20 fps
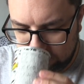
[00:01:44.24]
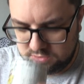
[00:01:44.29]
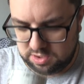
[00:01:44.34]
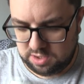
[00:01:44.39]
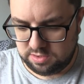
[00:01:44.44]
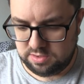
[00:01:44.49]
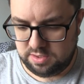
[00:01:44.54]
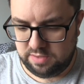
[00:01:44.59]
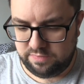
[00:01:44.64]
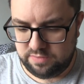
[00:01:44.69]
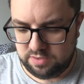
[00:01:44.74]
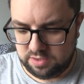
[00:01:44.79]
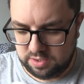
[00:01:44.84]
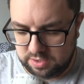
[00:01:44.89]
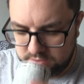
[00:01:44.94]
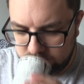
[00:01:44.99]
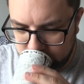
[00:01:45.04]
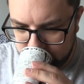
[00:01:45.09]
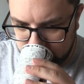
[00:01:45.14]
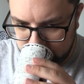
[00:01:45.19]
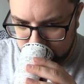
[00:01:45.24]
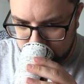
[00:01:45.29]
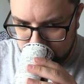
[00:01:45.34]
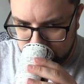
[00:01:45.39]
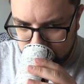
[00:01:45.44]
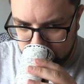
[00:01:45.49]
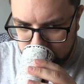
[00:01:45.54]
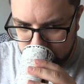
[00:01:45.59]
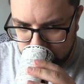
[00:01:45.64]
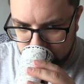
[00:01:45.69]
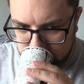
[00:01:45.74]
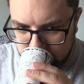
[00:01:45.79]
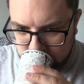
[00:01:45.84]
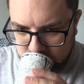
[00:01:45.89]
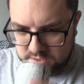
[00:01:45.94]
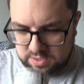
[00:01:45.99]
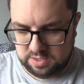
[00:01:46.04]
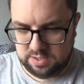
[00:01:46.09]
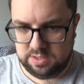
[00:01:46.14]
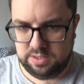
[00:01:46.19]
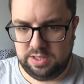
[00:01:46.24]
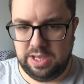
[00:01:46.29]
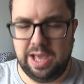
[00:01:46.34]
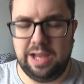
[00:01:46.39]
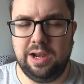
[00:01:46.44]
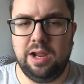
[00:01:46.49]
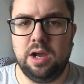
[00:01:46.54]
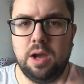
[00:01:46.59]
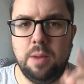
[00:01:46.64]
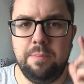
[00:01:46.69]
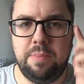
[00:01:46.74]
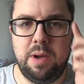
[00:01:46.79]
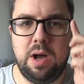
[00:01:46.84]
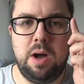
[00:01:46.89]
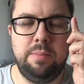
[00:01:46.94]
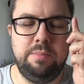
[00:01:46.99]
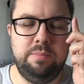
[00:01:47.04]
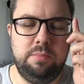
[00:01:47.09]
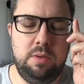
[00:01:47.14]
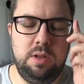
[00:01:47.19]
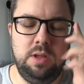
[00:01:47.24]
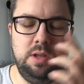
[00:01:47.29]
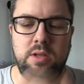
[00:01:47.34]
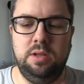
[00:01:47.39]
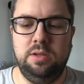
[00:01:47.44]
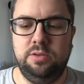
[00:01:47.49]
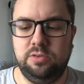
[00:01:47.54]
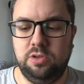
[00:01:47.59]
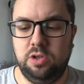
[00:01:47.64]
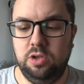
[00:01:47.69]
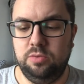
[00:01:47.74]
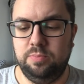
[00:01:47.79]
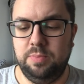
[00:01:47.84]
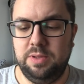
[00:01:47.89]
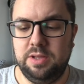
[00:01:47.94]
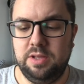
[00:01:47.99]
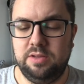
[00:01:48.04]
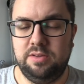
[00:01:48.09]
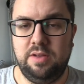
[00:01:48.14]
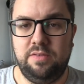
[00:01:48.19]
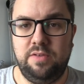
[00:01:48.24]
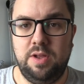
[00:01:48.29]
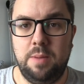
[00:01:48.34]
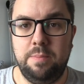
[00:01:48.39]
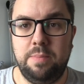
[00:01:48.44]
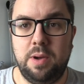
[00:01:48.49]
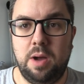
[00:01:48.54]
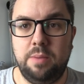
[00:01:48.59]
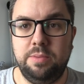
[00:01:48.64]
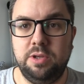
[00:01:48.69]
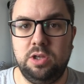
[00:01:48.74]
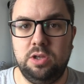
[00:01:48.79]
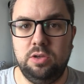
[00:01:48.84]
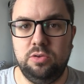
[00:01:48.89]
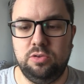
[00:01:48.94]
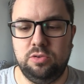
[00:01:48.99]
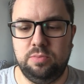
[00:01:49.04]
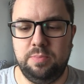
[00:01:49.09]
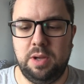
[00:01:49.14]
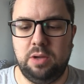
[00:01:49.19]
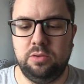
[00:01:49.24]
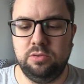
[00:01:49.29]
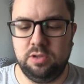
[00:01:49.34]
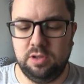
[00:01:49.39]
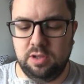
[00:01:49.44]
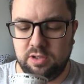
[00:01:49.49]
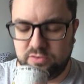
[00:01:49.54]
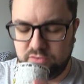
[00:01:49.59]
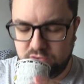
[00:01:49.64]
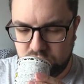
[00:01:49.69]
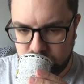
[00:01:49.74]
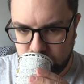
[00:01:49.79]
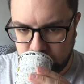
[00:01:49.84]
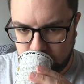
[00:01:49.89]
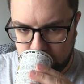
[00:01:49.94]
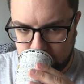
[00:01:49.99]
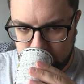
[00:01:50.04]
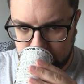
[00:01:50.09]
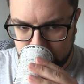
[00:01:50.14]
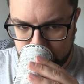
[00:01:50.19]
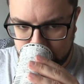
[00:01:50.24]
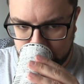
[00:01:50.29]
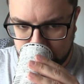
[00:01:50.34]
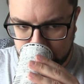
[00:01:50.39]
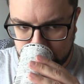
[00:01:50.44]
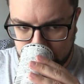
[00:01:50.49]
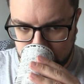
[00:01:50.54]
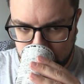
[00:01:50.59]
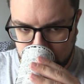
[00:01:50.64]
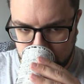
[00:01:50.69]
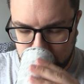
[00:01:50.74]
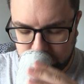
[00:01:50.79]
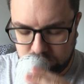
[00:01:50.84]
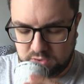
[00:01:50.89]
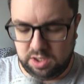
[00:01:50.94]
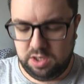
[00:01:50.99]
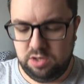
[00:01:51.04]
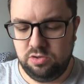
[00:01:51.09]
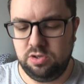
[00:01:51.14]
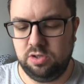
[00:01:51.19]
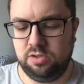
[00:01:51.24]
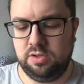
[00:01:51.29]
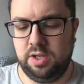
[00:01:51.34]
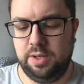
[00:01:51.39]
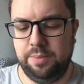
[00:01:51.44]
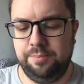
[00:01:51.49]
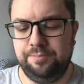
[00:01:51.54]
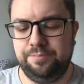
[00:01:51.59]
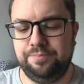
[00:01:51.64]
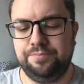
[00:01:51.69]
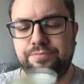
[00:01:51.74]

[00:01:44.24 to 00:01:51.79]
There's definitely... Yeah, like a bar... excuse me. There's definitely a barbecue smell to this for sure. Interesting.